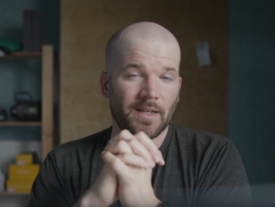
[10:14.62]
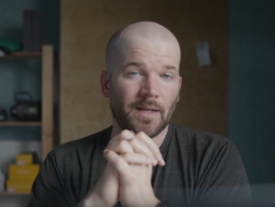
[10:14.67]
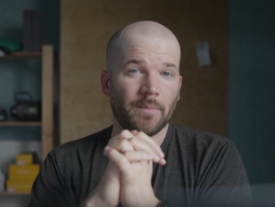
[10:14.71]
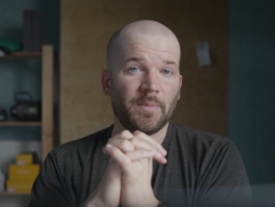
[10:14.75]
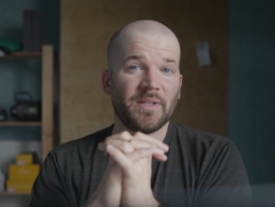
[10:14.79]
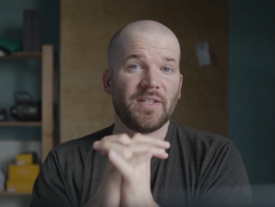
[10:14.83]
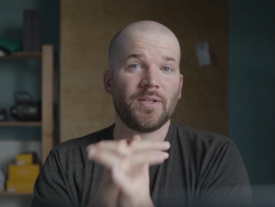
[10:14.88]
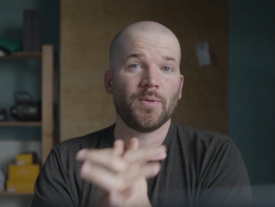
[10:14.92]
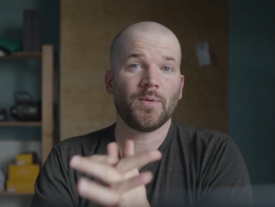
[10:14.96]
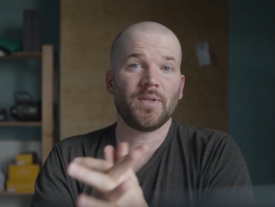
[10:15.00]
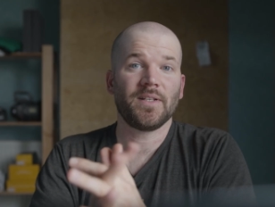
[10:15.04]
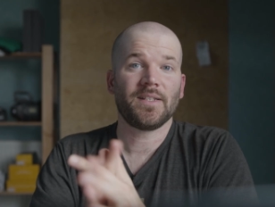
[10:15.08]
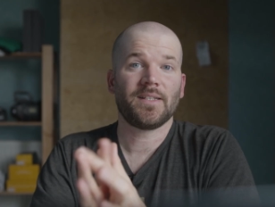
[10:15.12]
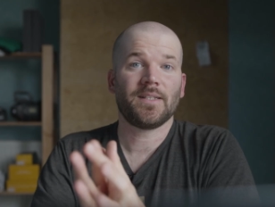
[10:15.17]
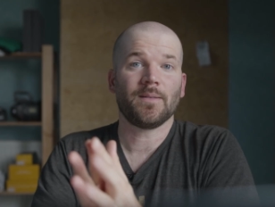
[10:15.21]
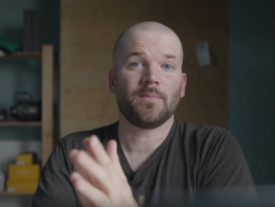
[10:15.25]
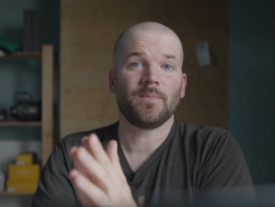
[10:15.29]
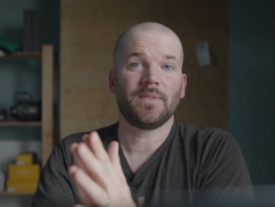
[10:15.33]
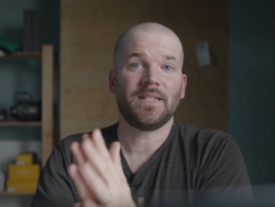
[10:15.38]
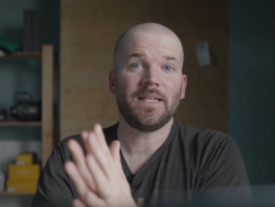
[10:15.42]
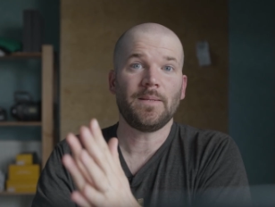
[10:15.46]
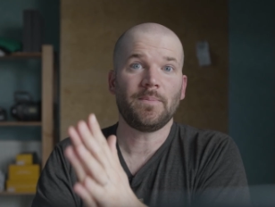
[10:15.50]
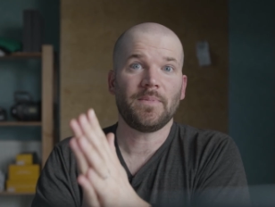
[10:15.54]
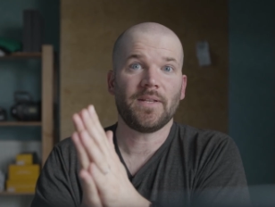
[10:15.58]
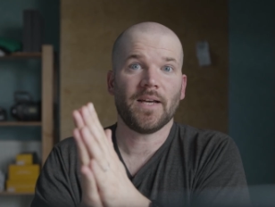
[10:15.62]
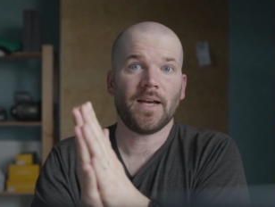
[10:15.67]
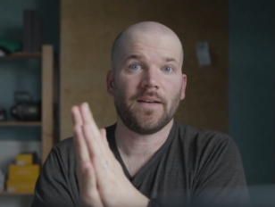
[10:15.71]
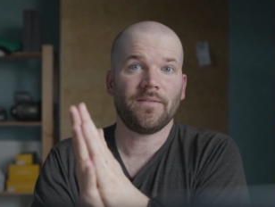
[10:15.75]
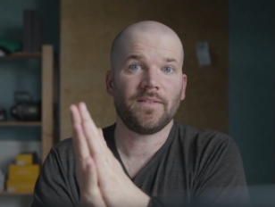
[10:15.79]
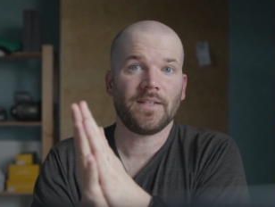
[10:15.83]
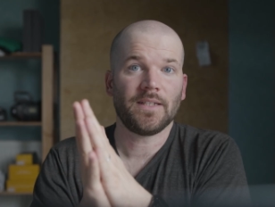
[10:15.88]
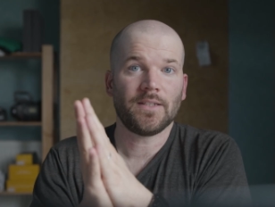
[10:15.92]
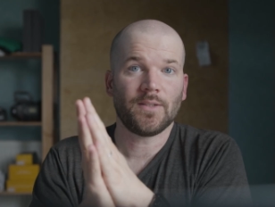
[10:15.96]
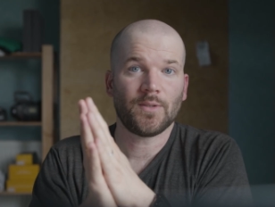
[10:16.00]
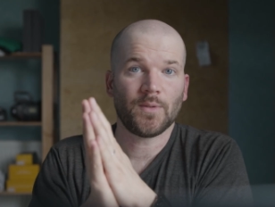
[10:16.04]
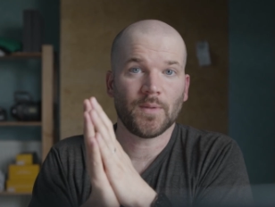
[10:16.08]
I've been doing some deep
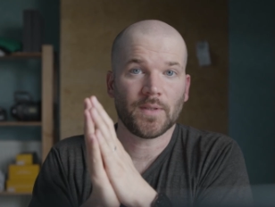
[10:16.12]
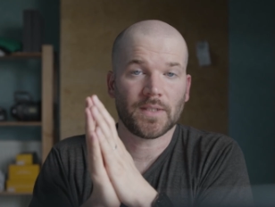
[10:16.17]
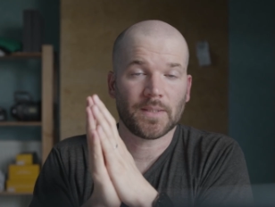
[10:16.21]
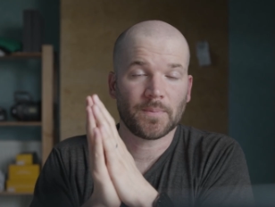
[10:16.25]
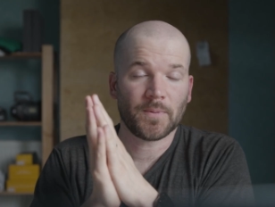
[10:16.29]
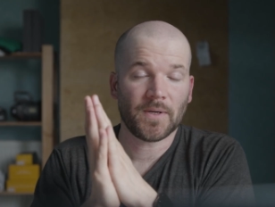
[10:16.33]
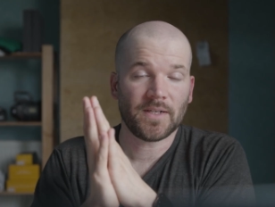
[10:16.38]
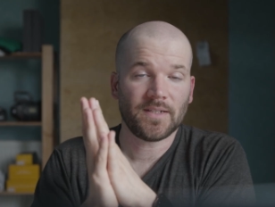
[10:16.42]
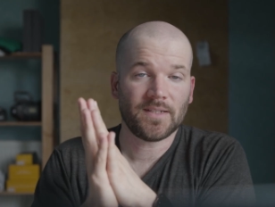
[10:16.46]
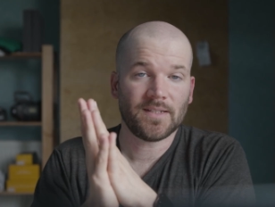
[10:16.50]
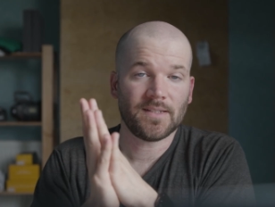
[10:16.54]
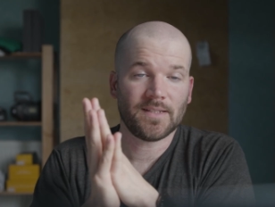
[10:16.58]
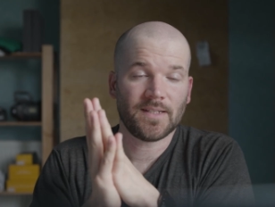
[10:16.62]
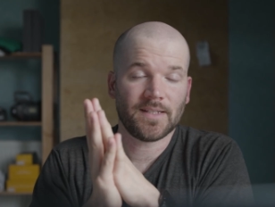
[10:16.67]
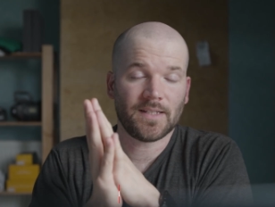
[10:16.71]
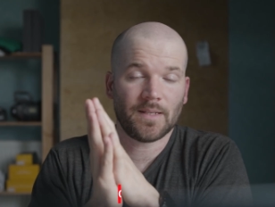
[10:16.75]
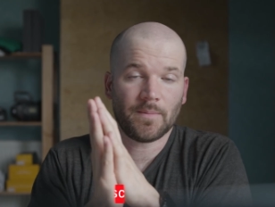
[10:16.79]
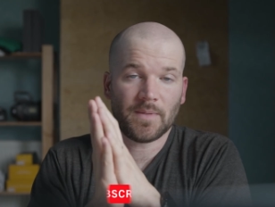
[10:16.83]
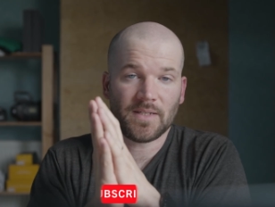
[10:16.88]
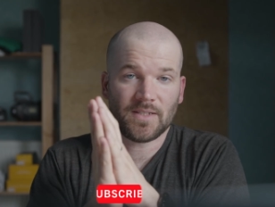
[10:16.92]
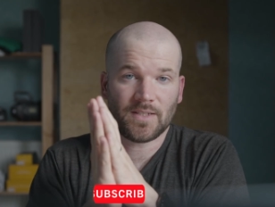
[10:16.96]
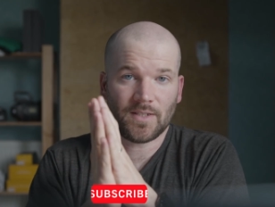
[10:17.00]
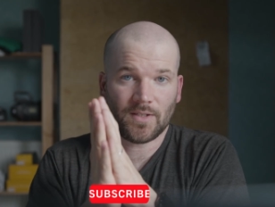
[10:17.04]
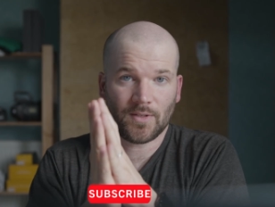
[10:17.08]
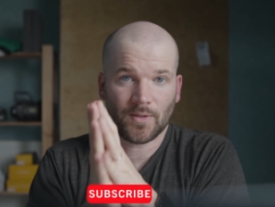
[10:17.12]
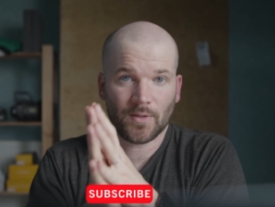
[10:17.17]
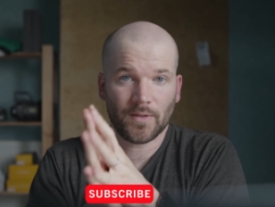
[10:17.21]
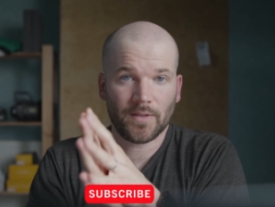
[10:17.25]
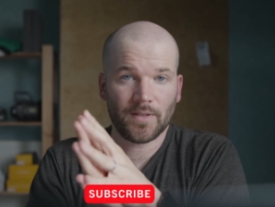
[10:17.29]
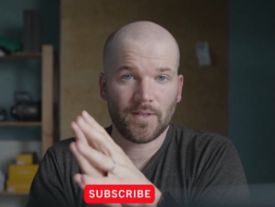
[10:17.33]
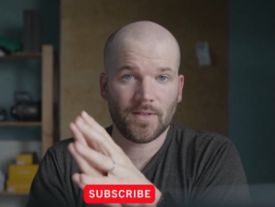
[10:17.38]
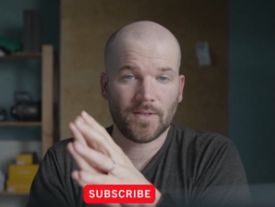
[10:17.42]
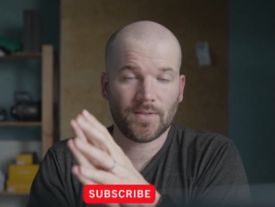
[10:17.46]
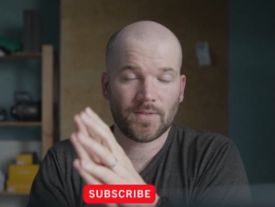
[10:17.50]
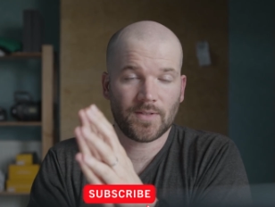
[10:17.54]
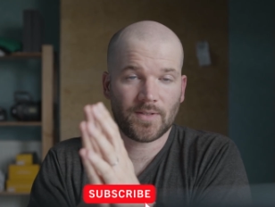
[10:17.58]
diving into expressions, as I mentioned
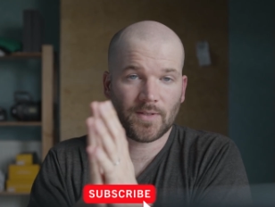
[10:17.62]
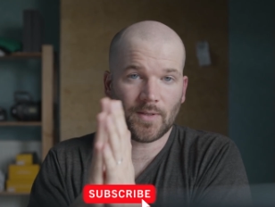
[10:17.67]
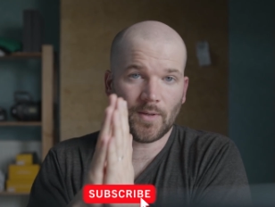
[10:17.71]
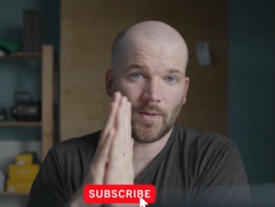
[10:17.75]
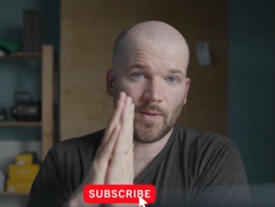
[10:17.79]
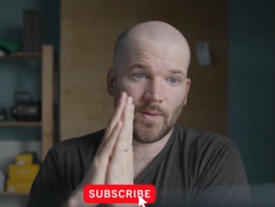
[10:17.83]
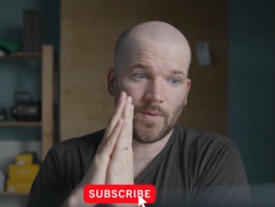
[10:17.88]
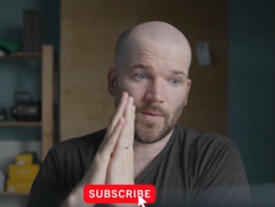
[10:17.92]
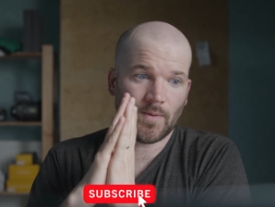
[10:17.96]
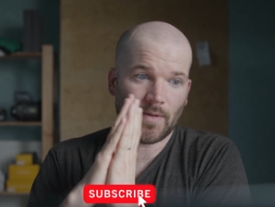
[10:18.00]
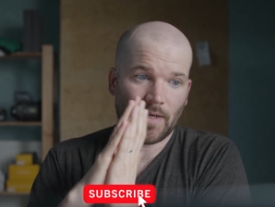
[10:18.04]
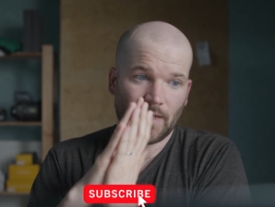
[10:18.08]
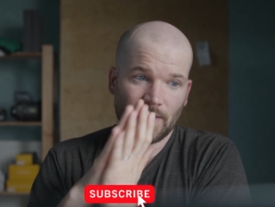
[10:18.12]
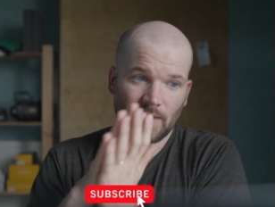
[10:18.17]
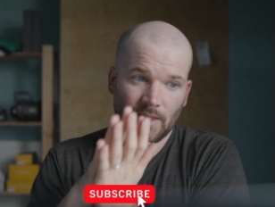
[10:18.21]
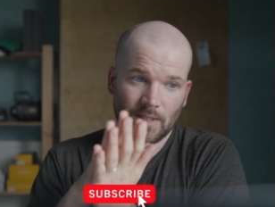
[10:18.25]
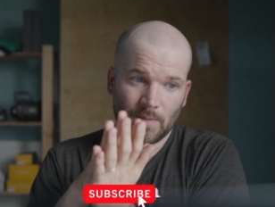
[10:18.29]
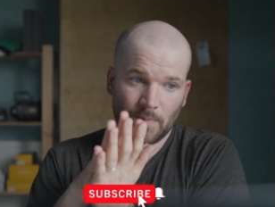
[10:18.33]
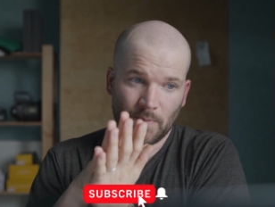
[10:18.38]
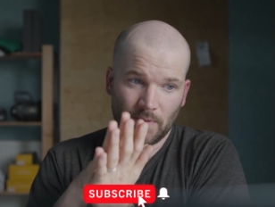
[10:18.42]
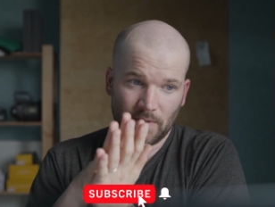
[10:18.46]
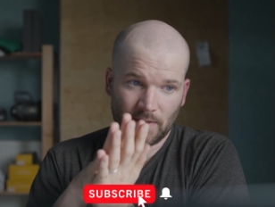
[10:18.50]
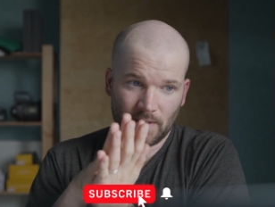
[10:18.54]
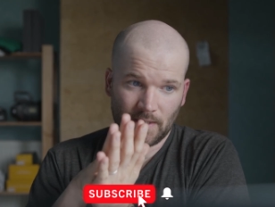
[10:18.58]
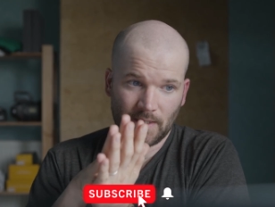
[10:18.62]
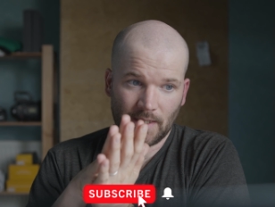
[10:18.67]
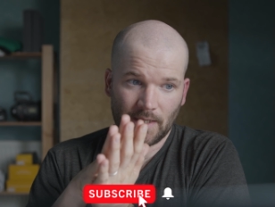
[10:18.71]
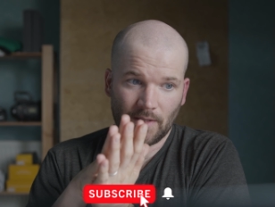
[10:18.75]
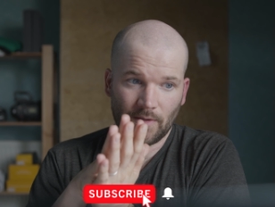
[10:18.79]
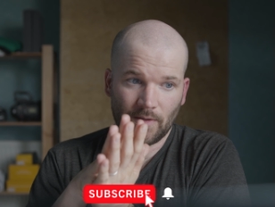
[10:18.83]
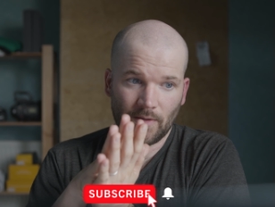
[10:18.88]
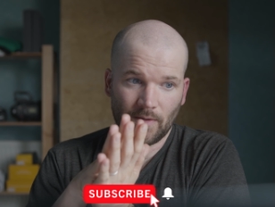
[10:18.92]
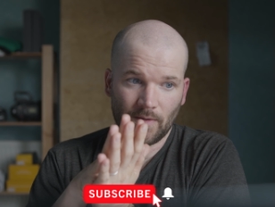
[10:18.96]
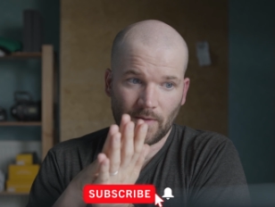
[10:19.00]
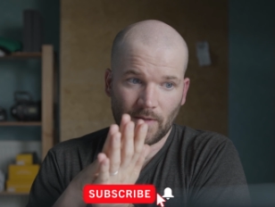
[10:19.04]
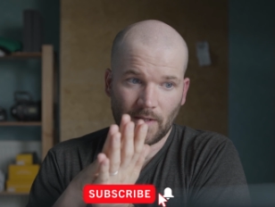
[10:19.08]
earlier. So I just put
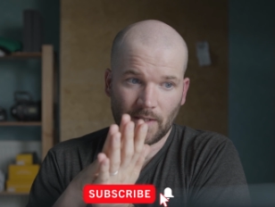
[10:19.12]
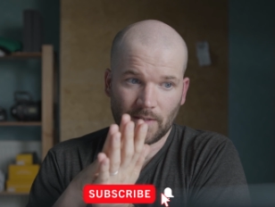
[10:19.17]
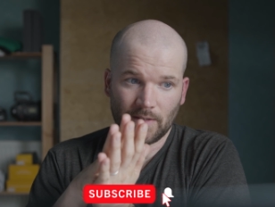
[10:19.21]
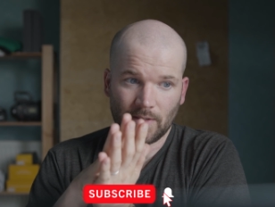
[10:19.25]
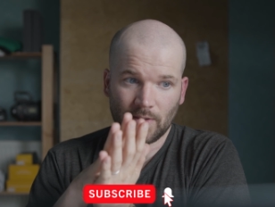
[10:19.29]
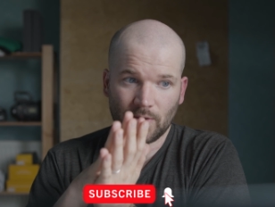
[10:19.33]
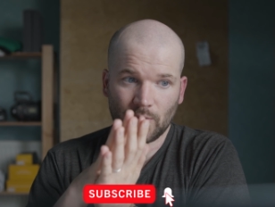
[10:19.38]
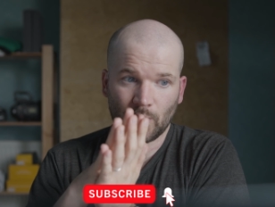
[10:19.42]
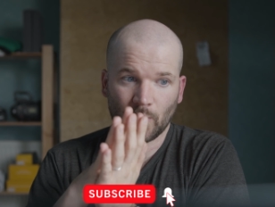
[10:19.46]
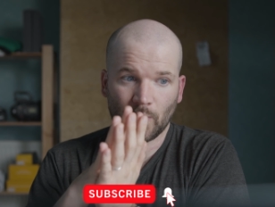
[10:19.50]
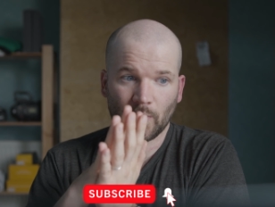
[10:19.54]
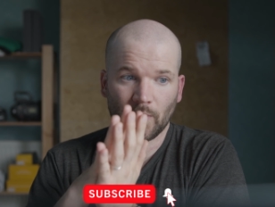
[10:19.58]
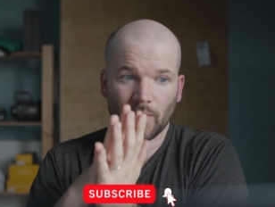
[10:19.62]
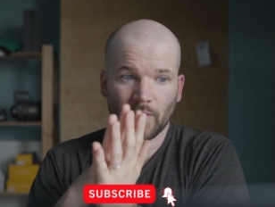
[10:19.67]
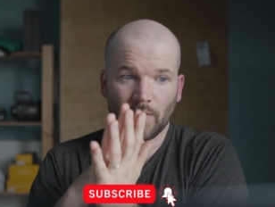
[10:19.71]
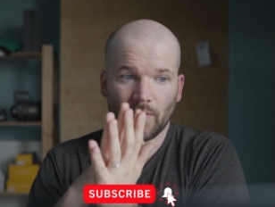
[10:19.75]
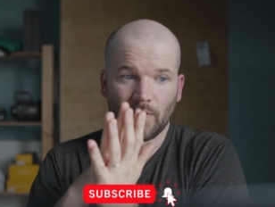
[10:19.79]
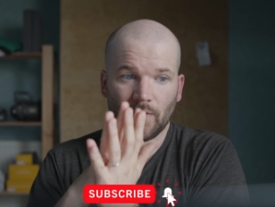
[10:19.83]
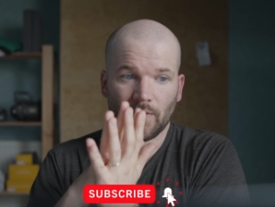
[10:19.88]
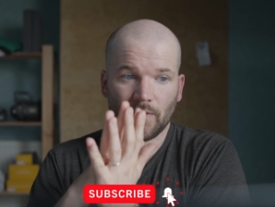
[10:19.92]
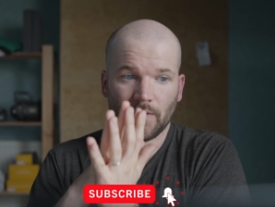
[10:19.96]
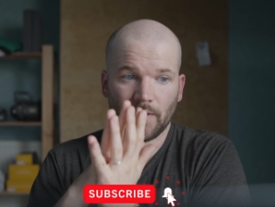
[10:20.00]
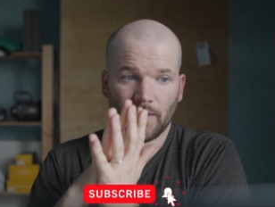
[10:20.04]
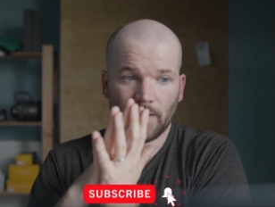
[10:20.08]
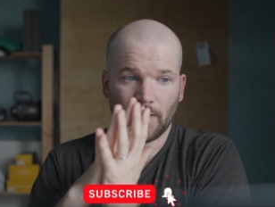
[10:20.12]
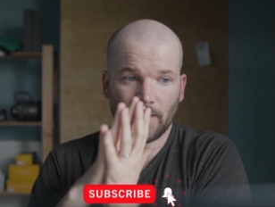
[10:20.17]
together a tutorial.